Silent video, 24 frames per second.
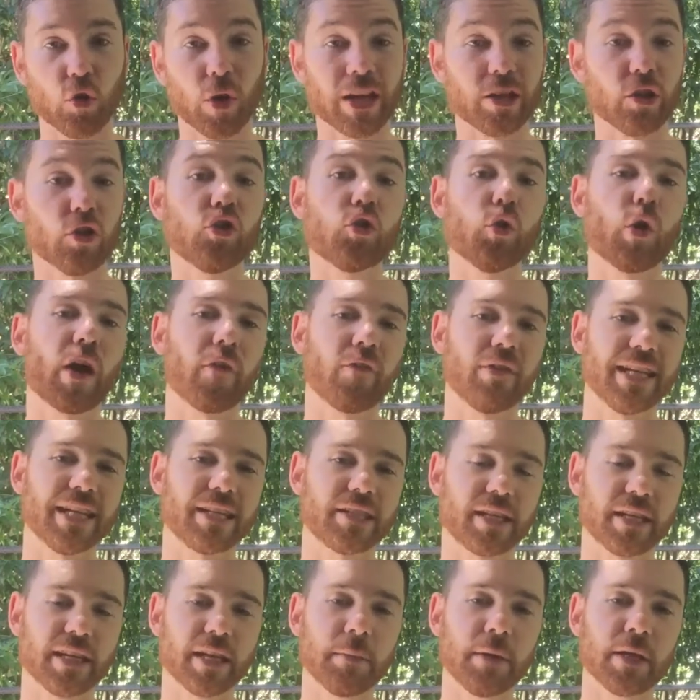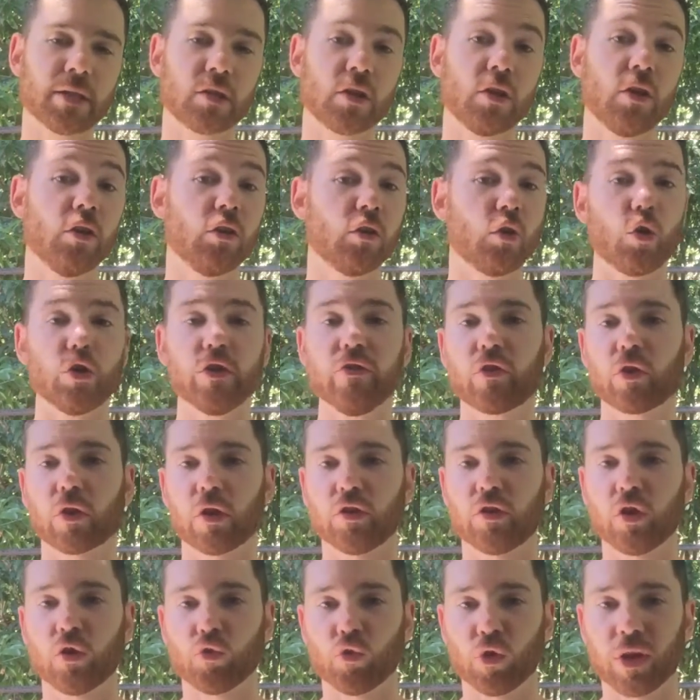new and you do have a listing limit, all you've got
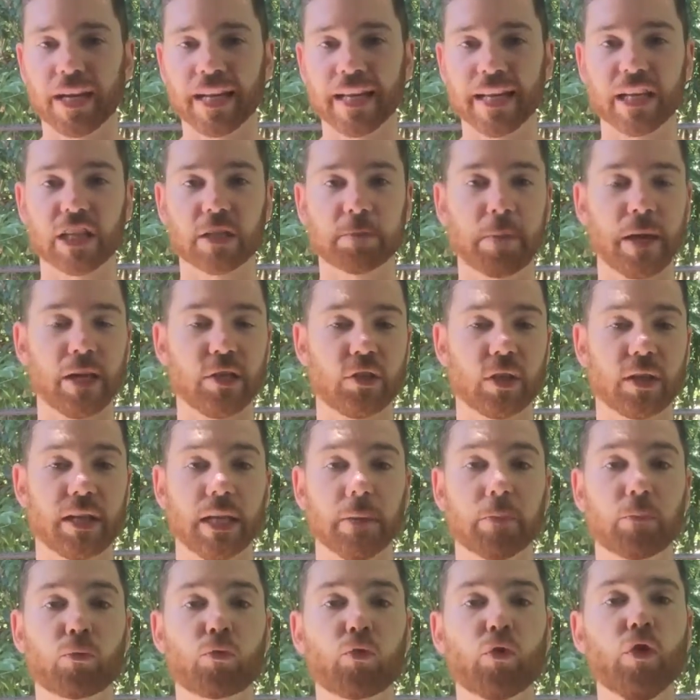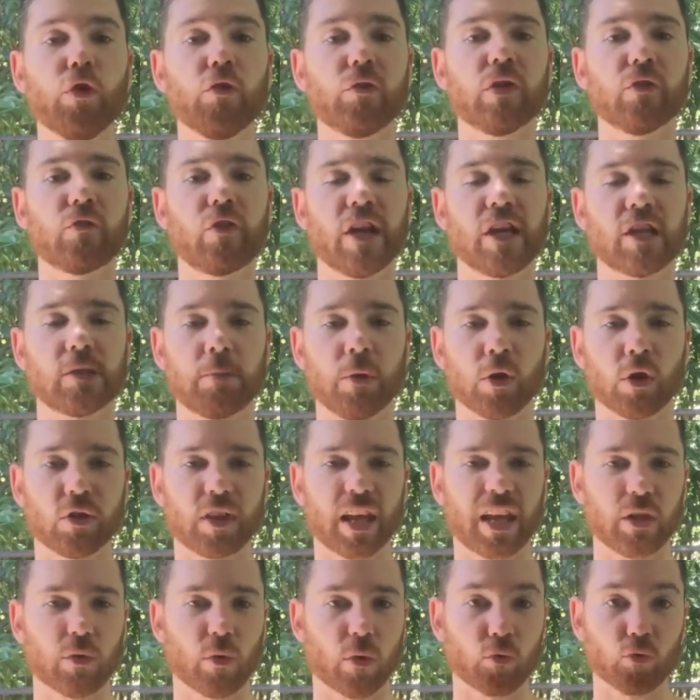to do really is basically prove to Facebook
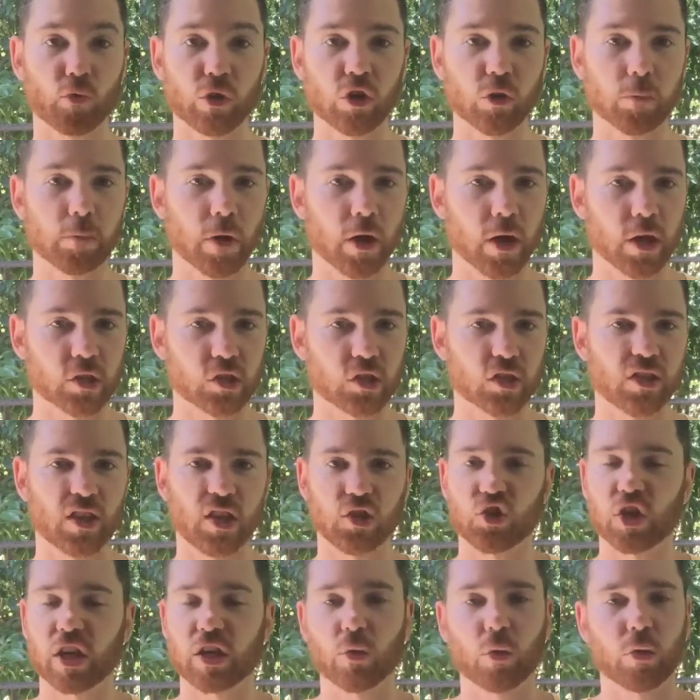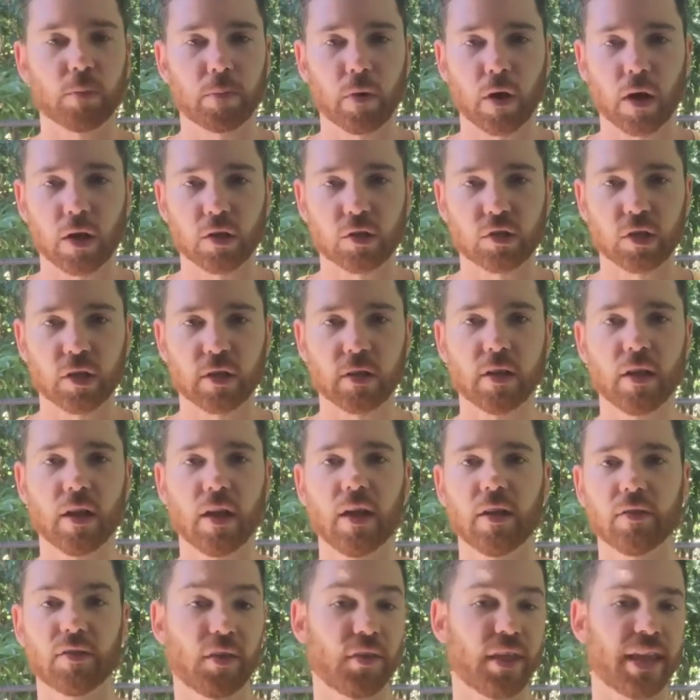that you're a real person, a genuine person,
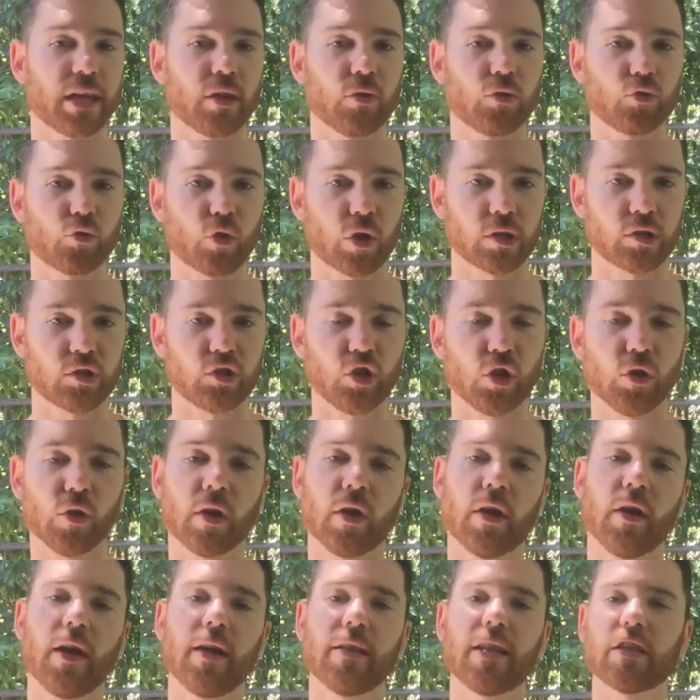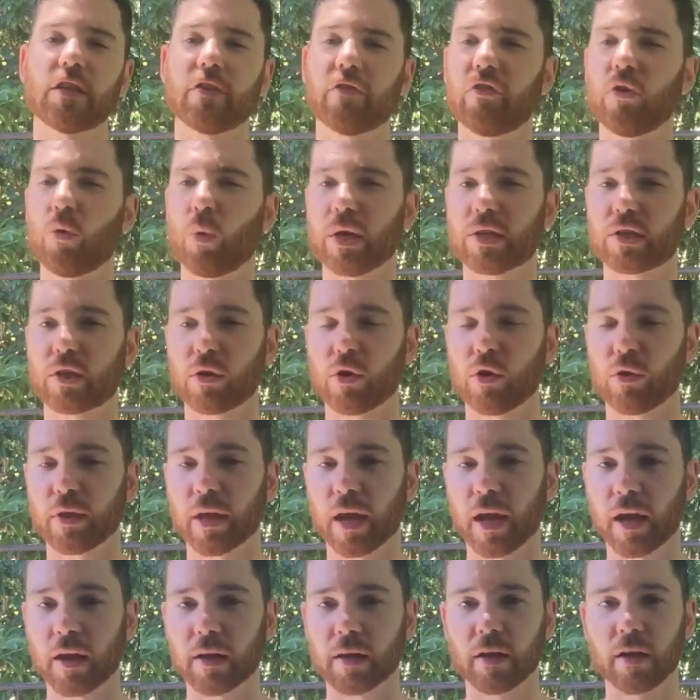that they can trust you. There's a few ways to do
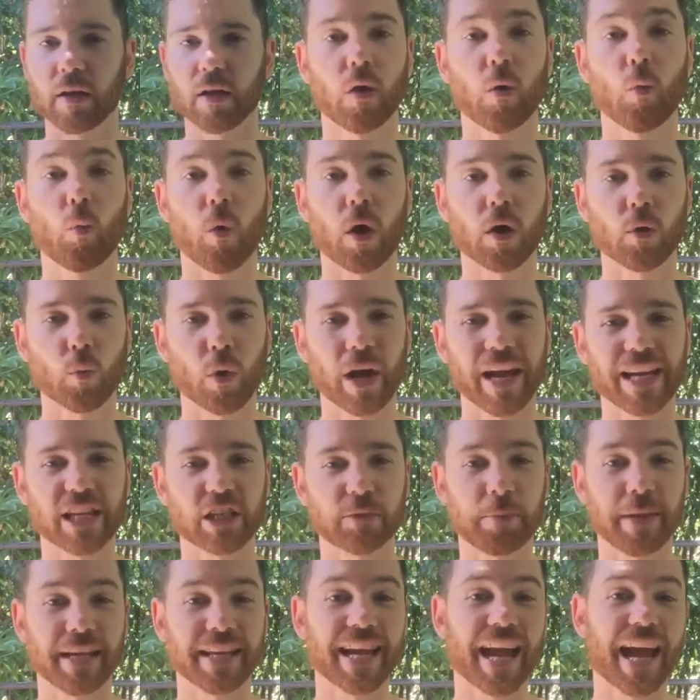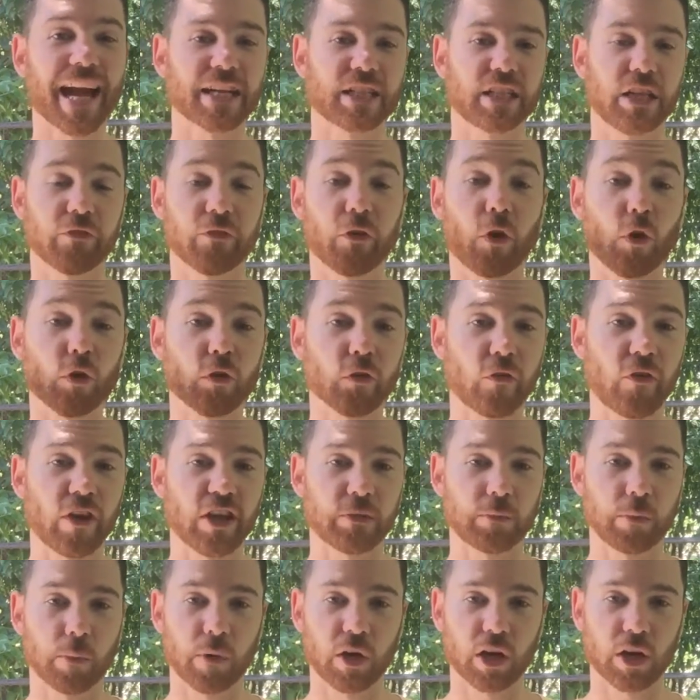that. One way is being active on
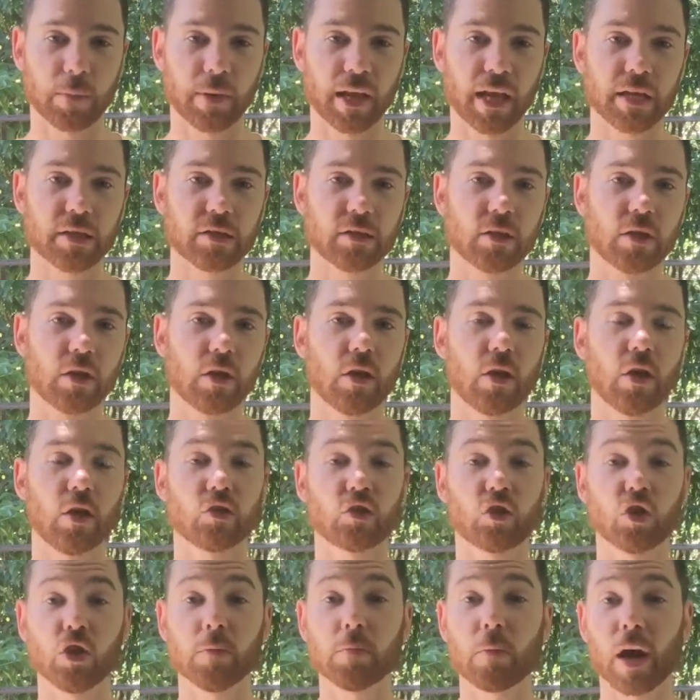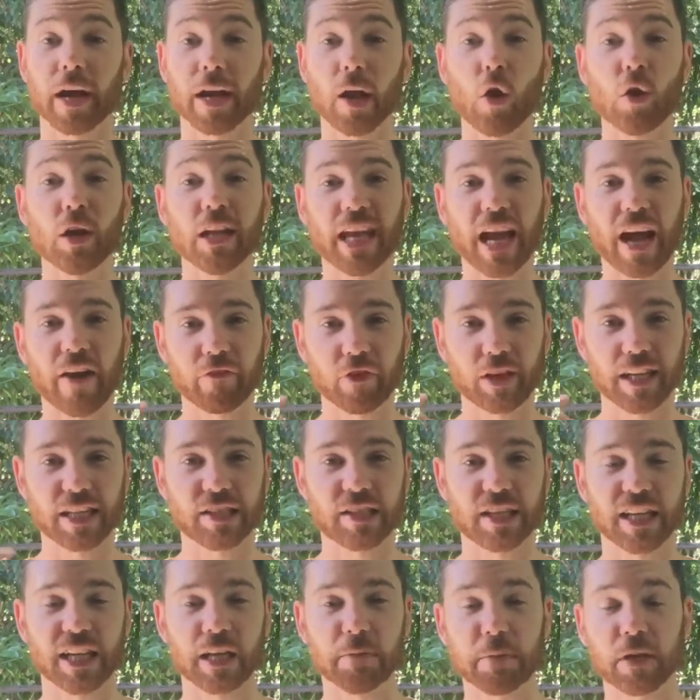Facebook Marketplace. So you might only have a
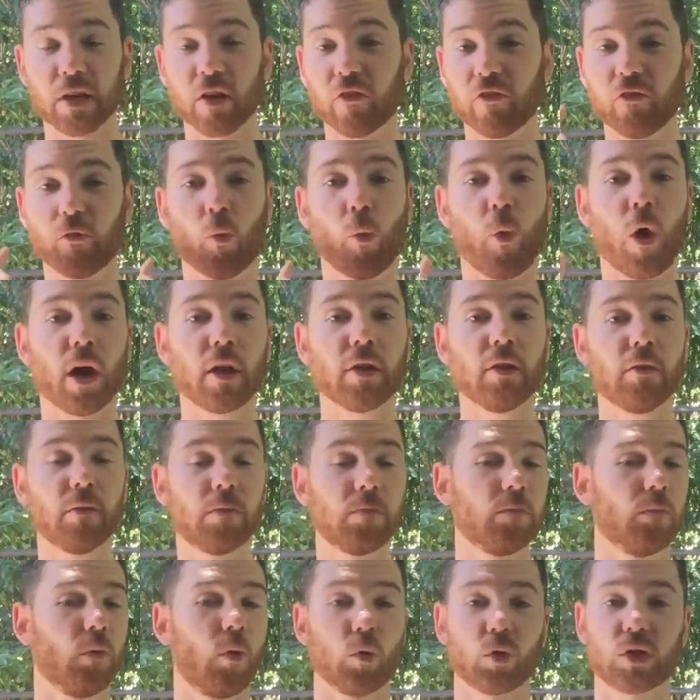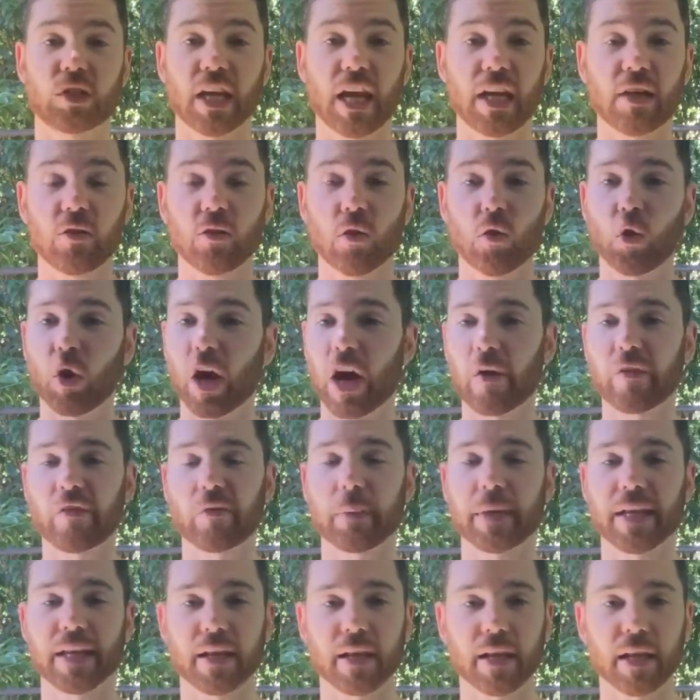listing limit of 1 or 10 or
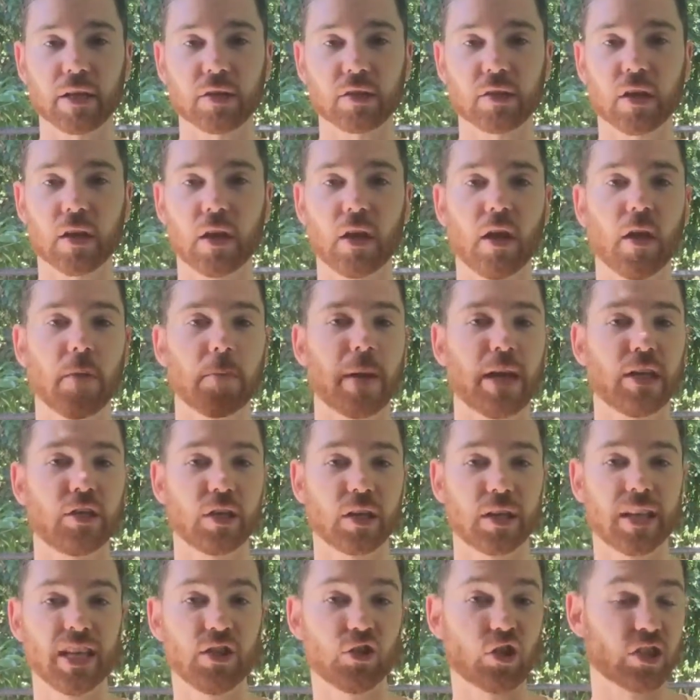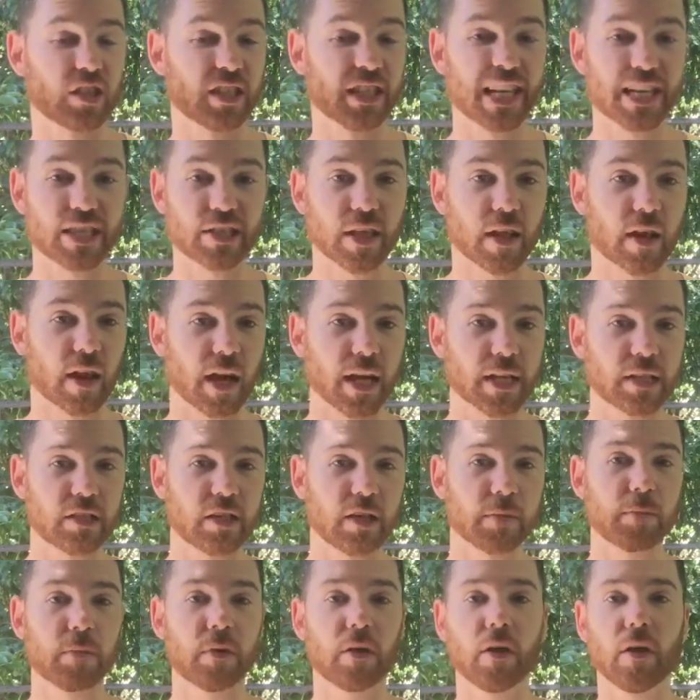however many it is. Basically just list that
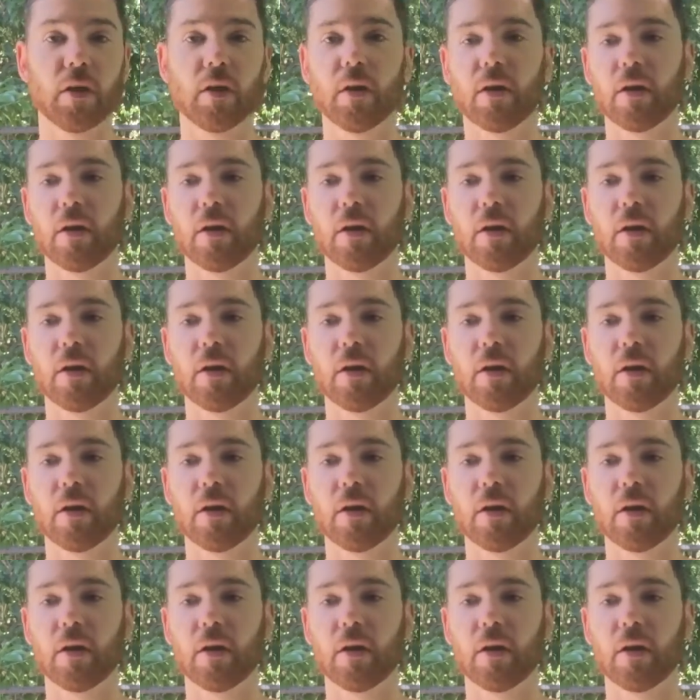item.